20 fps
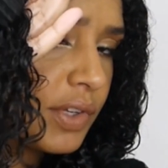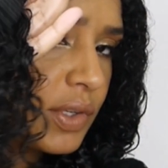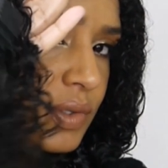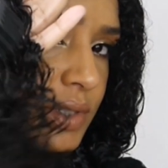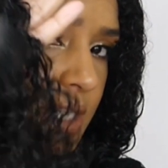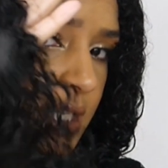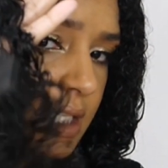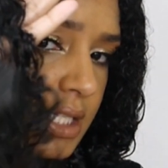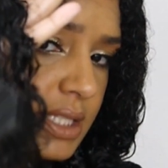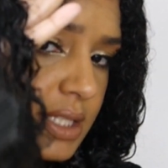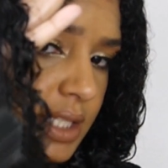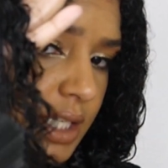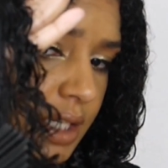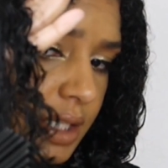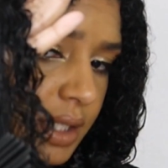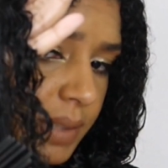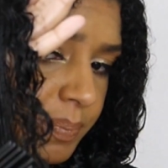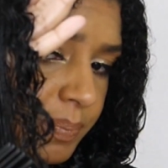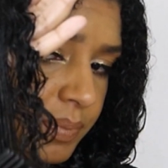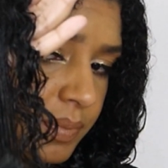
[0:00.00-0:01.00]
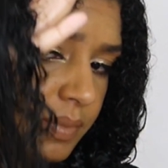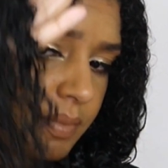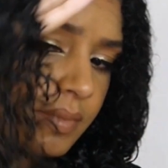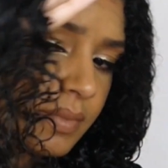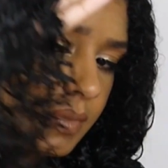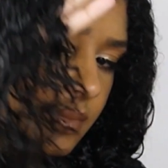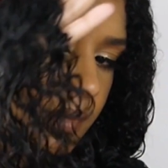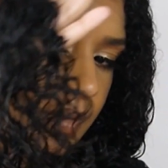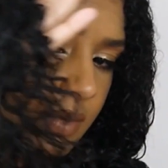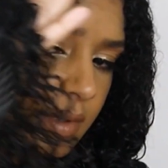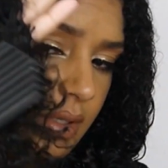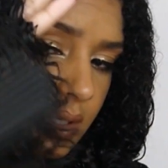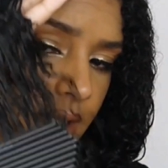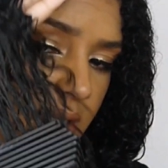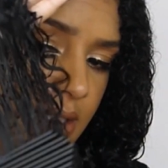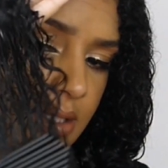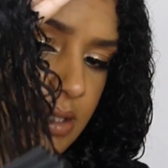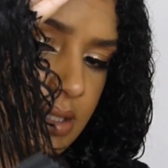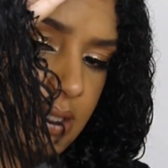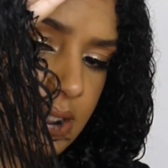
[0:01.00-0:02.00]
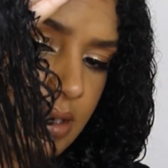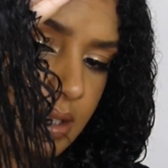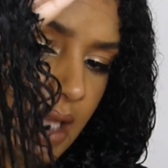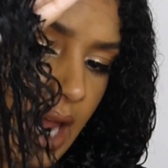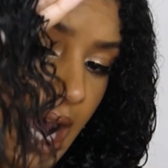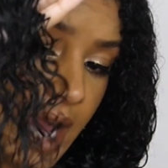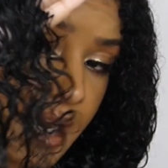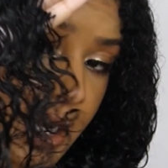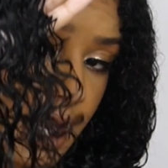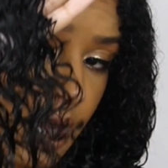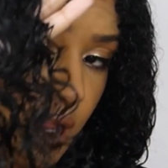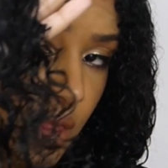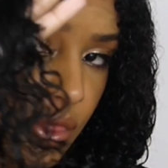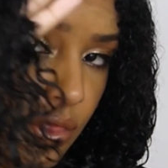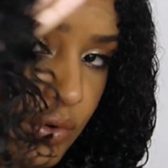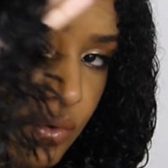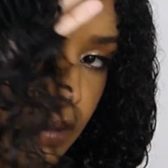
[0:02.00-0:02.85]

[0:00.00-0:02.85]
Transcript: feels easier. It's sliding